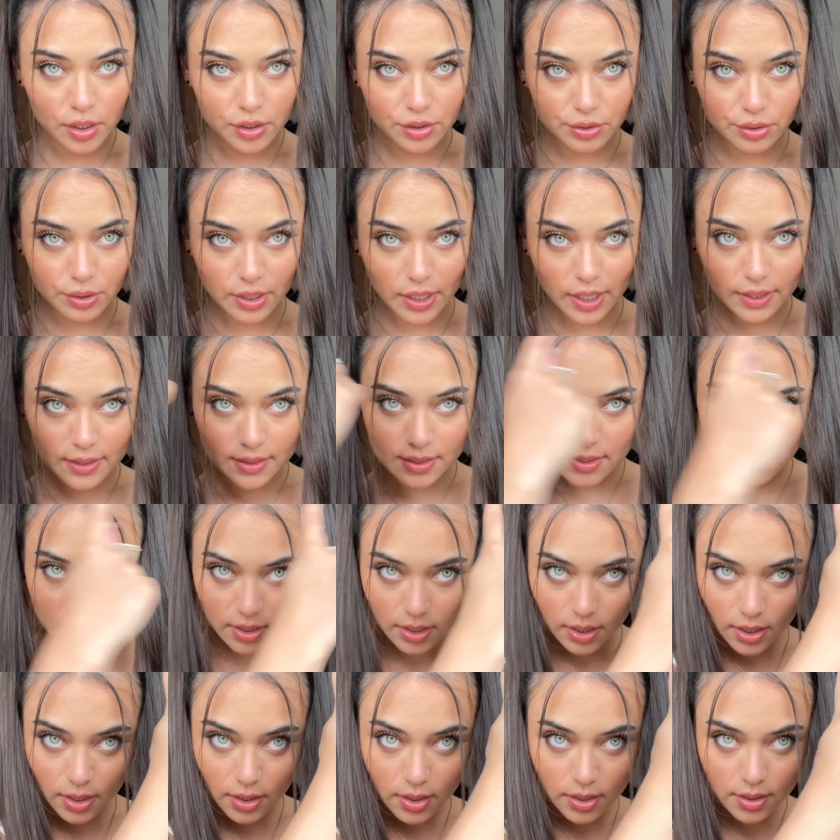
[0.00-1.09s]
Do you guys
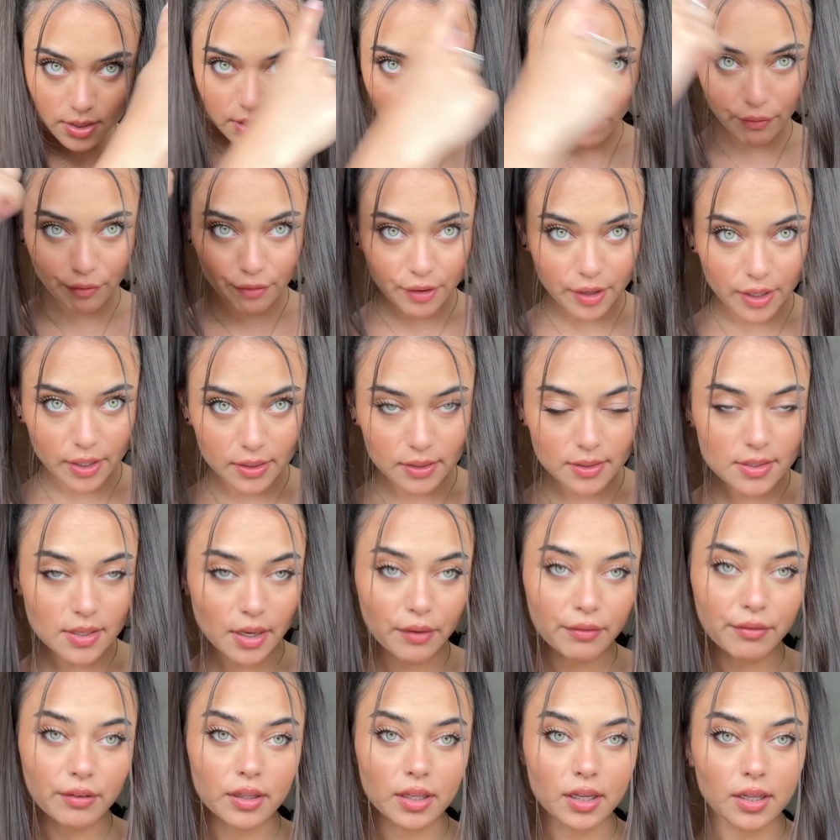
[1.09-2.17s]
see the difference? I
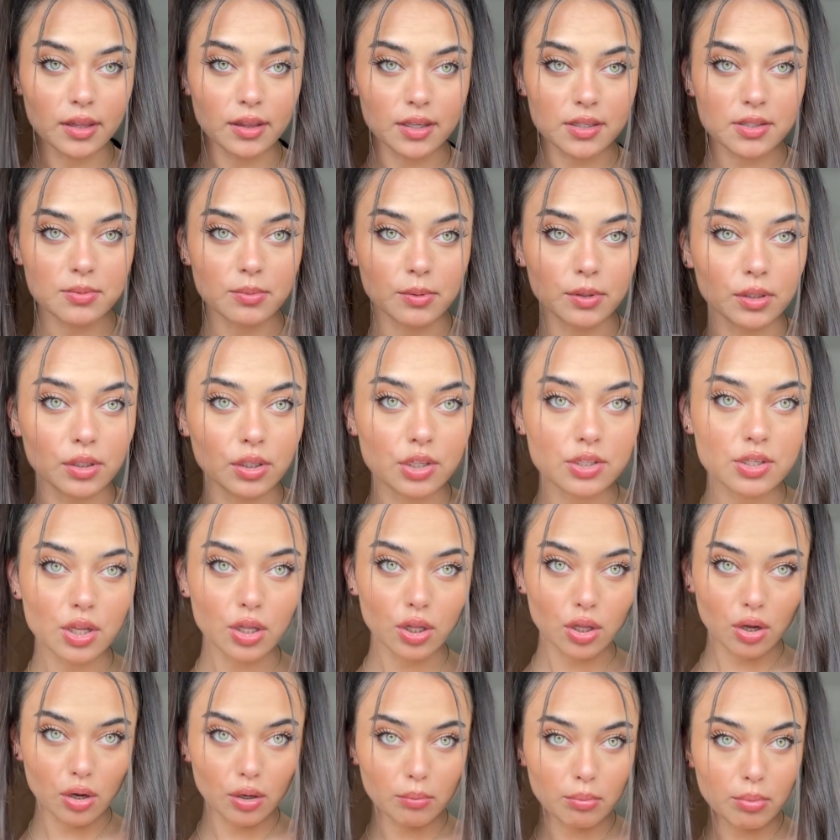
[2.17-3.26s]
feel like this one looks a
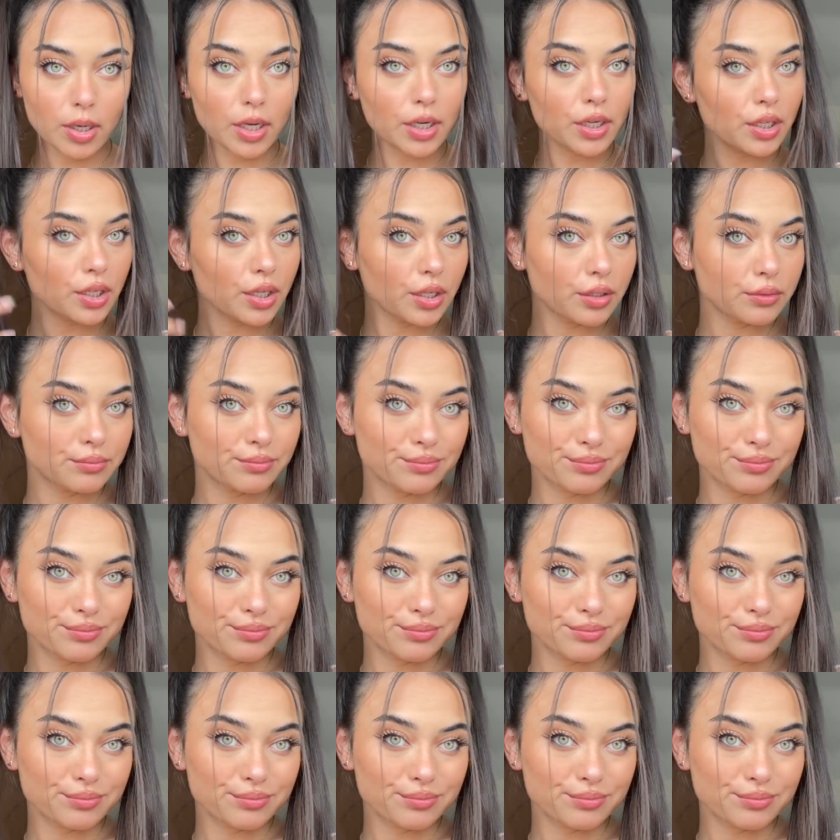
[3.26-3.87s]
lot better.